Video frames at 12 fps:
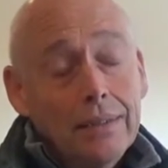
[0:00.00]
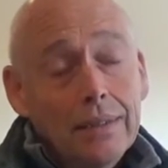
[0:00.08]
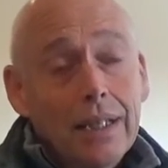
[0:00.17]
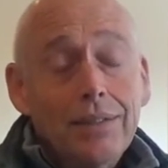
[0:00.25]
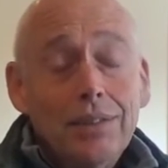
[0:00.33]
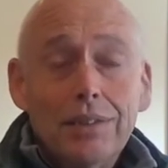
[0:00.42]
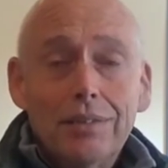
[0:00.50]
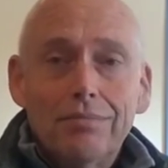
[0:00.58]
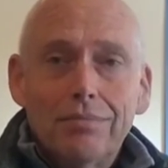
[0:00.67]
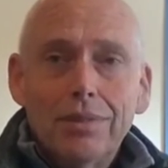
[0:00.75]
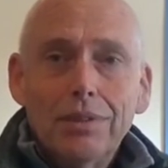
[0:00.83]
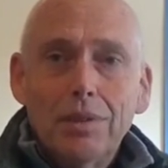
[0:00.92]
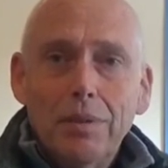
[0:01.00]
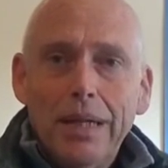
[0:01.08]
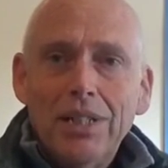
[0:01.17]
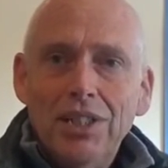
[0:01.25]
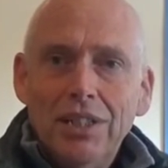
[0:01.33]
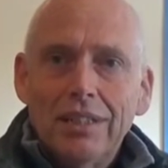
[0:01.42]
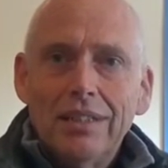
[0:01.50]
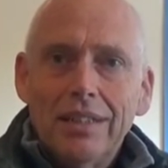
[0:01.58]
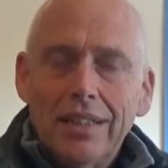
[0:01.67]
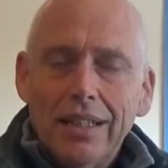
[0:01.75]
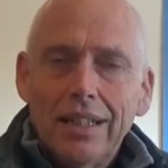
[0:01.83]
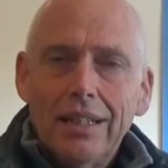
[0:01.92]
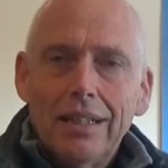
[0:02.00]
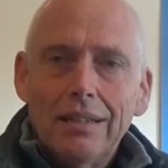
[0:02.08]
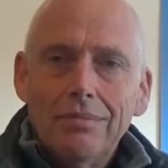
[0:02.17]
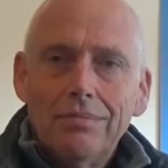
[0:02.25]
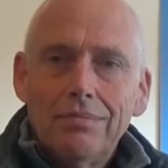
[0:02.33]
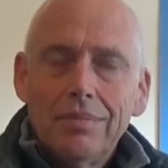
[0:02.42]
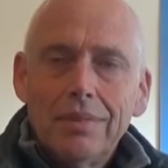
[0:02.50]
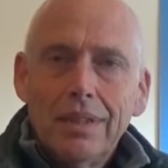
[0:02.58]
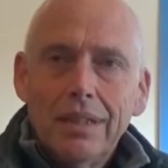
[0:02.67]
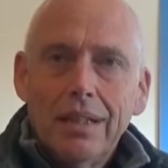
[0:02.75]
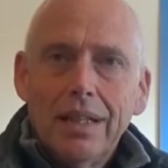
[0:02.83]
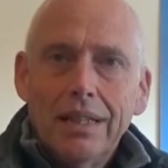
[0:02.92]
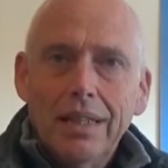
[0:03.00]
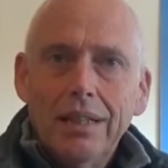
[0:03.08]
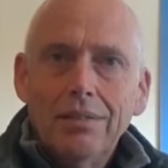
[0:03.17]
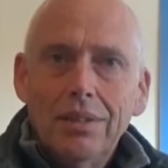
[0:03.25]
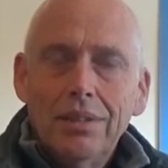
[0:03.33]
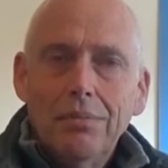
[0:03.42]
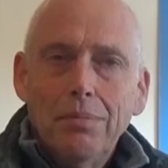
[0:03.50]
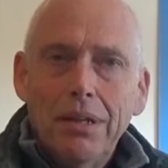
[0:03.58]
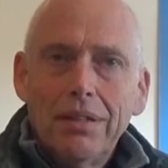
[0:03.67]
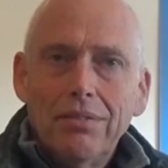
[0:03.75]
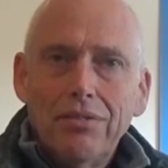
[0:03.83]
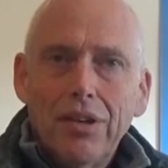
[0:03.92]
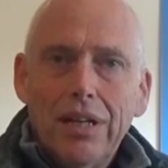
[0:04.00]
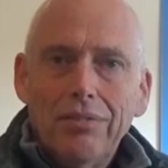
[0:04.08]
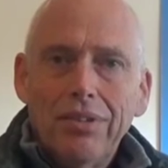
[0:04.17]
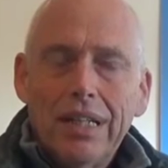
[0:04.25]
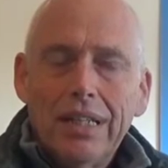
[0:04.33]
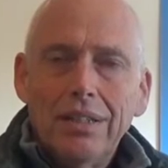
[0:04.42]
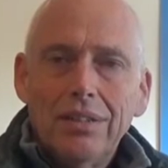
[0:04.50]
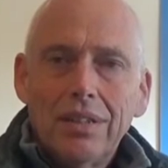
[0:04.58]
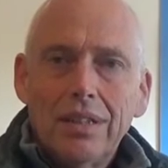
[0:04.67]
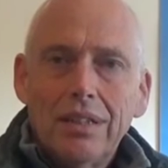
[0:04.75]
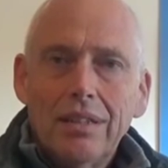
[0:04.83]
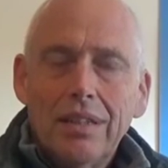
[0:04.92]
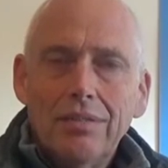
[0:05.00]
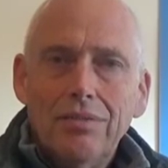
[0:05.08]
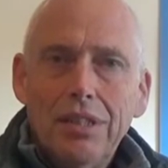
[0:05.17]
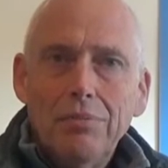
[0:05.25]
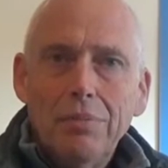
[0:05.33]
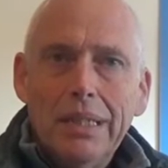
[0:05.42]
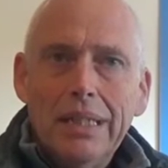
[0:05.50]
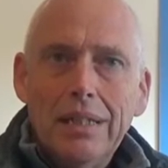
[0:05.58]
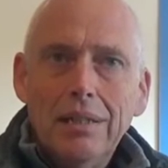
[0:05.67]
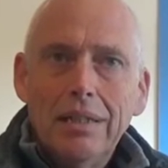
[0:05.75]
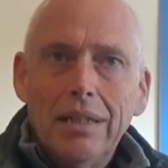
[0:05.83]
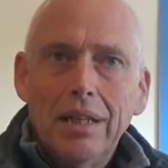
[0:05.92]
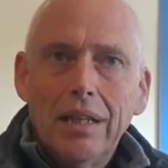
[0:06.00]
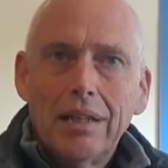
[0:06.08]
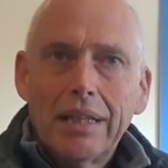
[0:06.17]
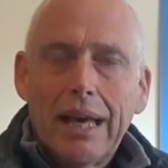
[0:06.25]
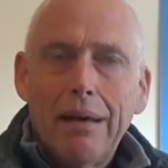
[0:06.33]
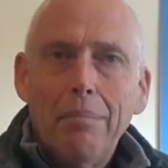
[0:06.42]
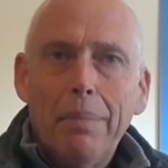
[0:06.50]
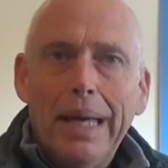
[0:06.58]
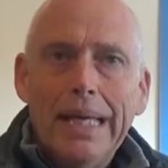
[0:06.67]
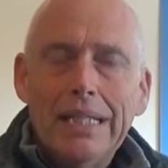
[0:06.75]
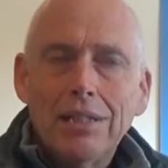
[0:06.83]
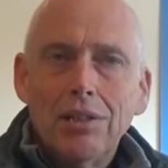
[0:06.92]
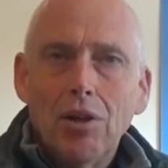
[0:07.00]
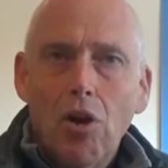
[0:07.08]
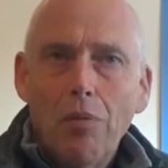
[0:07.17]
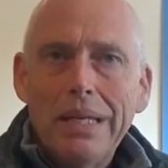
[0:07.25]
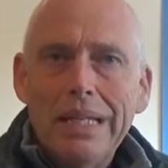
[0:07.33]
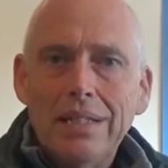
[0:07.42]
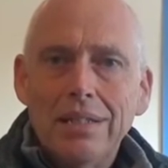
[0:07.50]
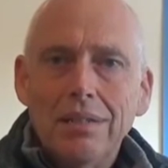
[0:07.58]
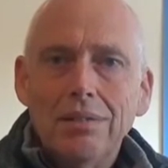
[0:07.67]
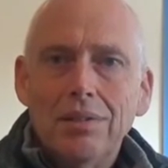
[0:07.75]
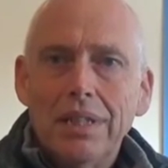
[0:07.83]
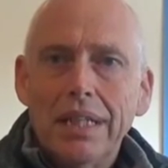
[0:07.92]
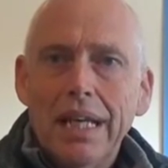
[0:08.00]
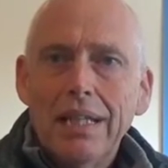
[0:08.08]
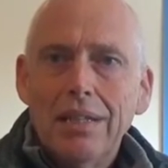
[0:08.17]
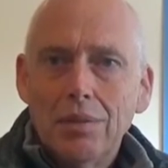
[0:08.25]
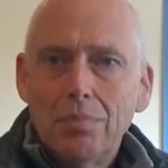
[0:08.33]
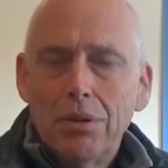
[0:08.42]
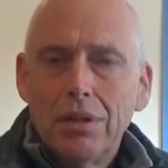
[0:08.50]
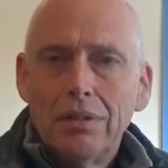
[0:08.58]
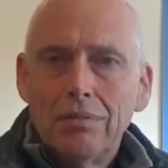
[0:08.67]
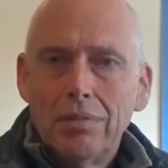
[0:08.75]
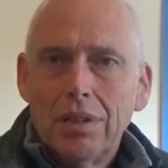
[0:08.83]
That's a good question. I know that the American firefighters have vehemently campaigned and lobbied to get this product,